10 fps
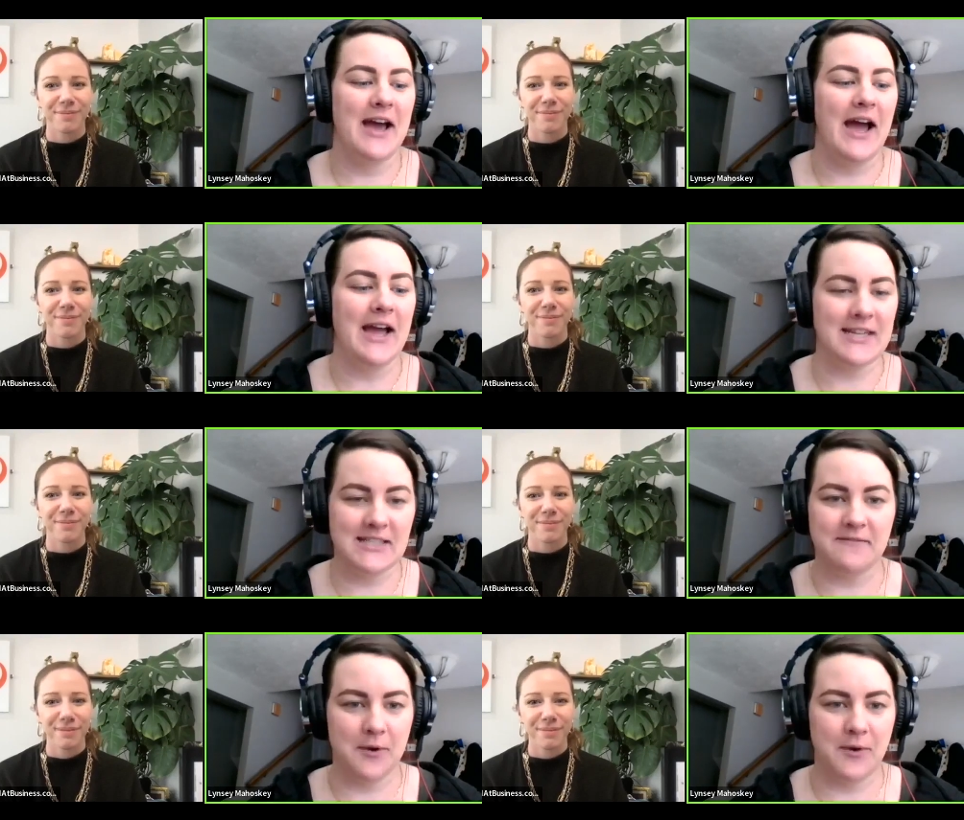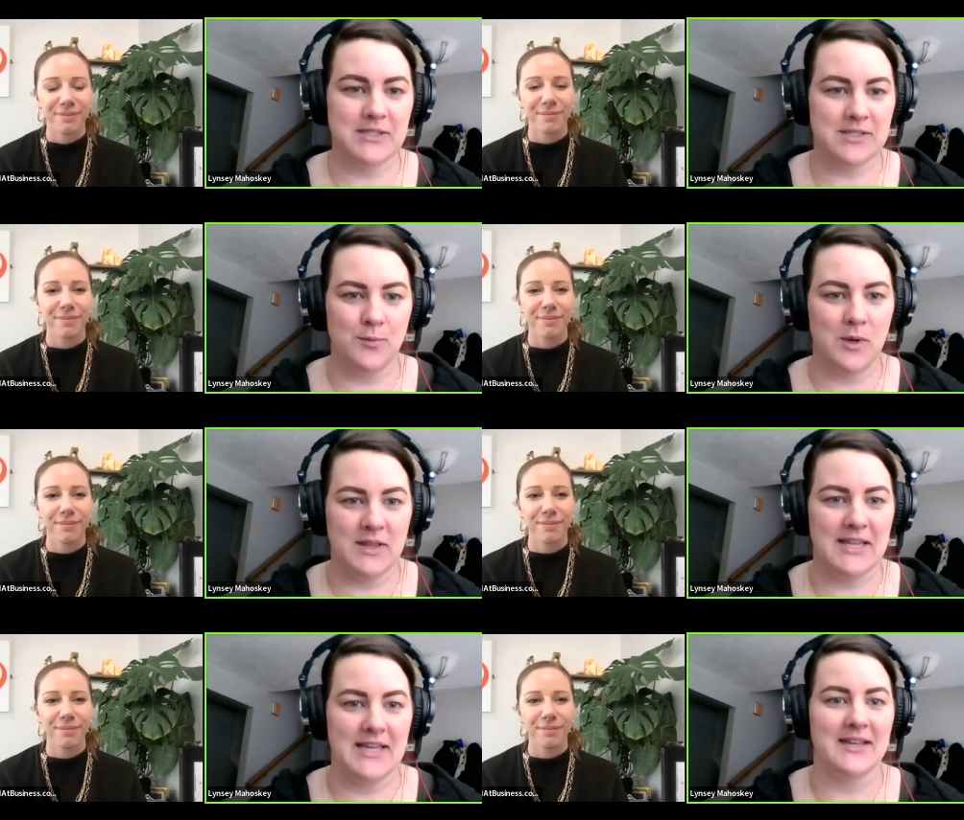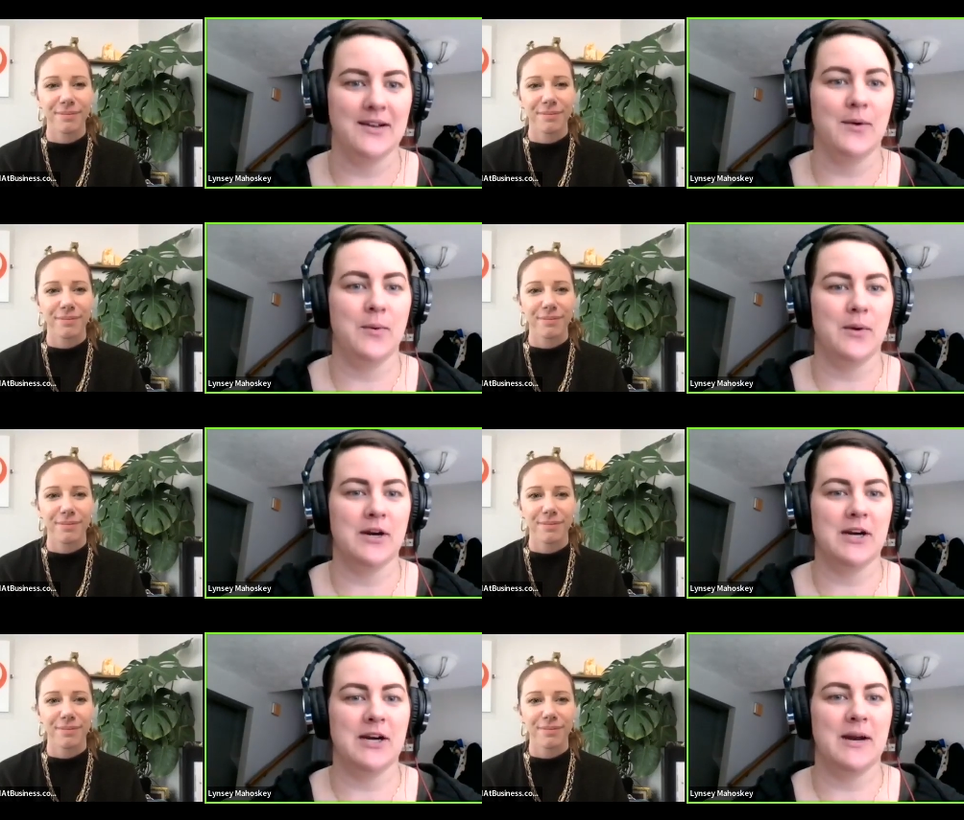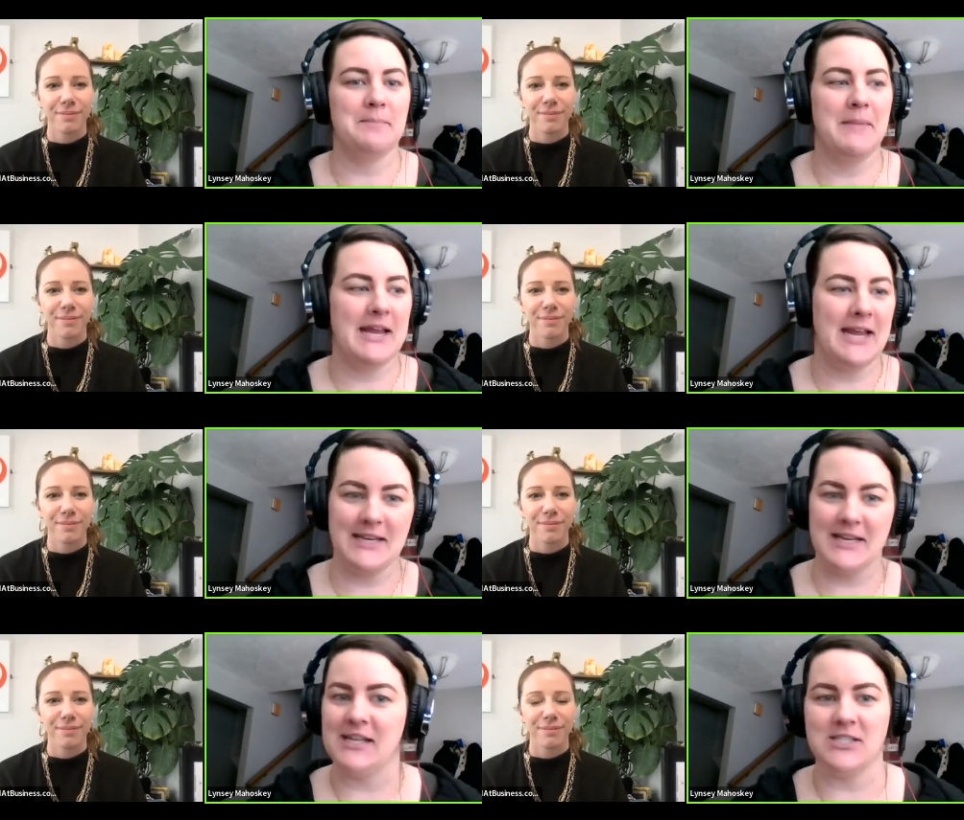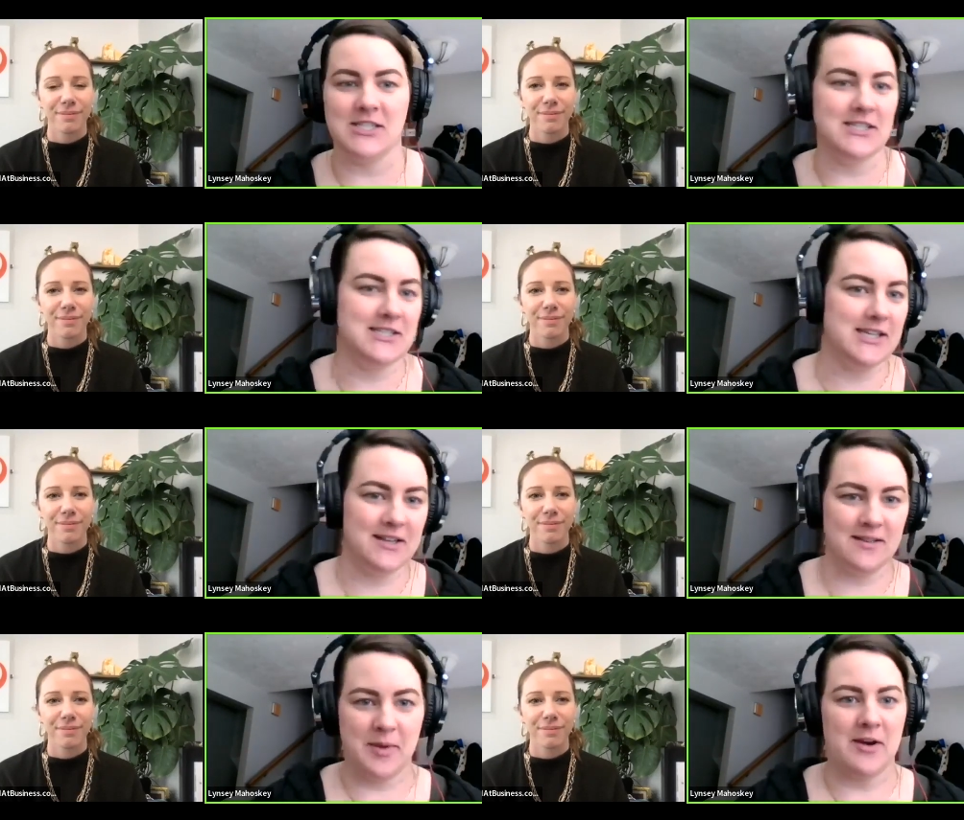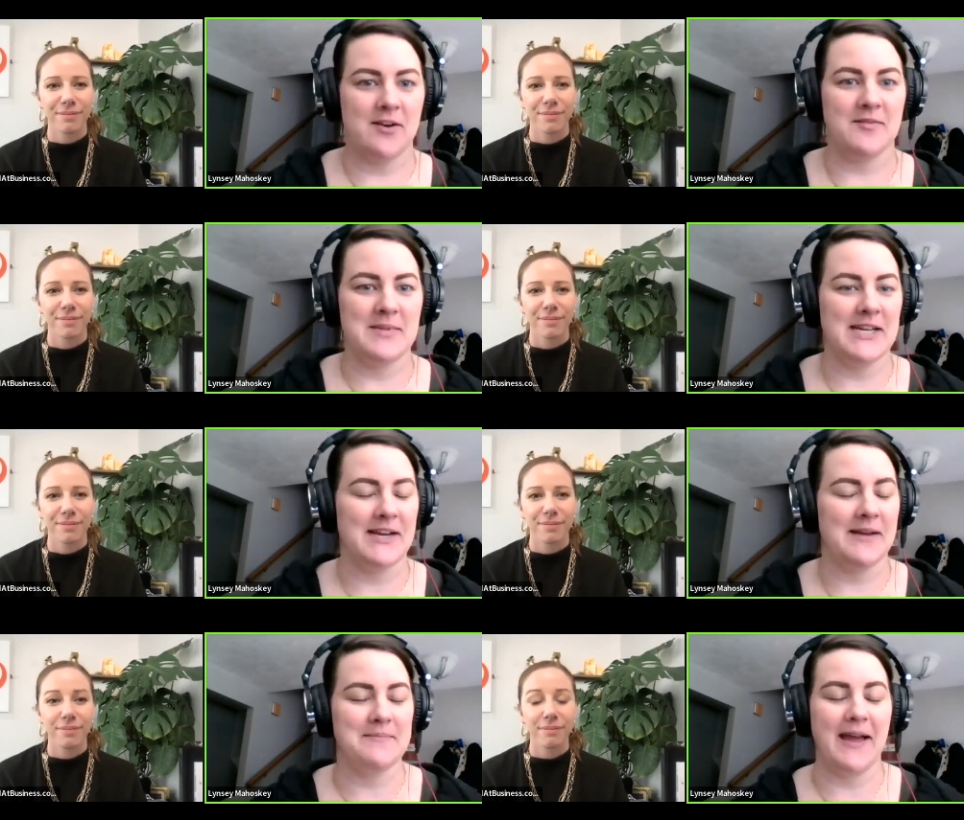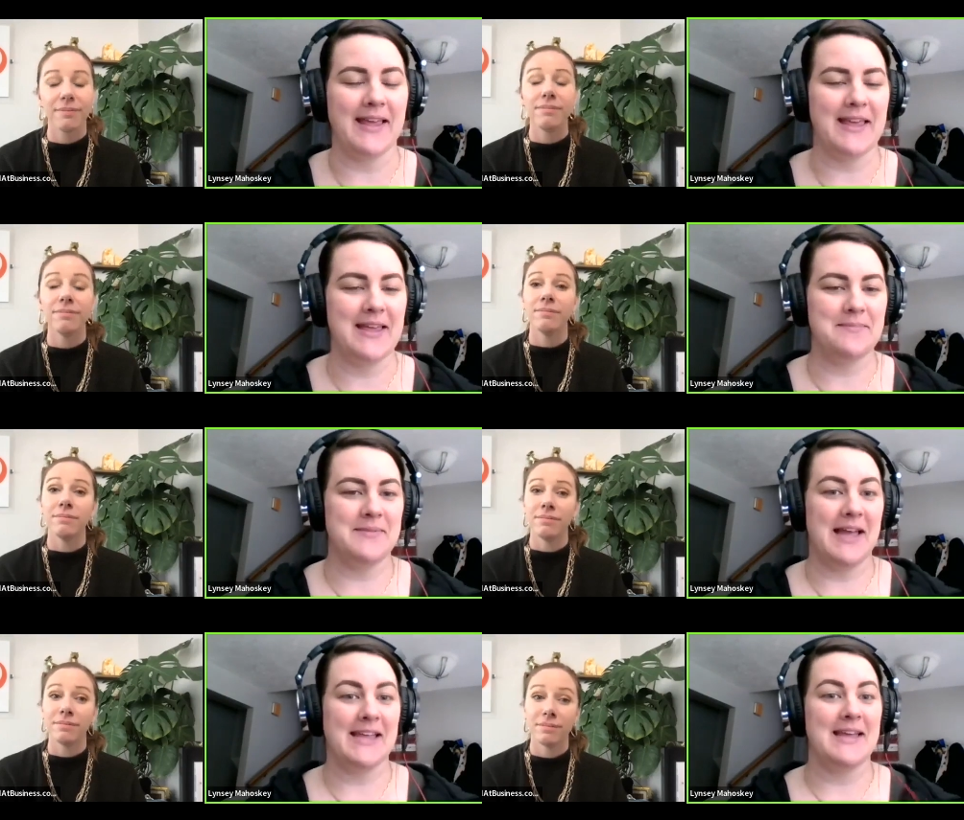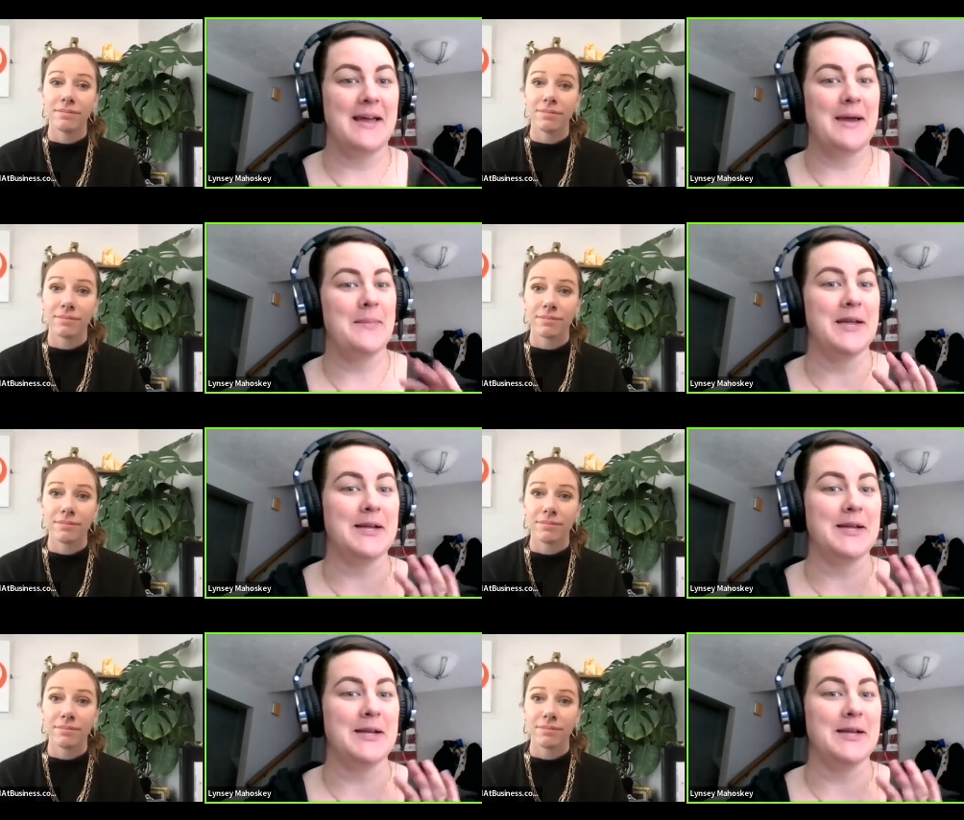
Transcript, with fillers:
Speaker 1: I need to focus on one thing, or my A D H D is getting the better of me. And I'm, I keep like being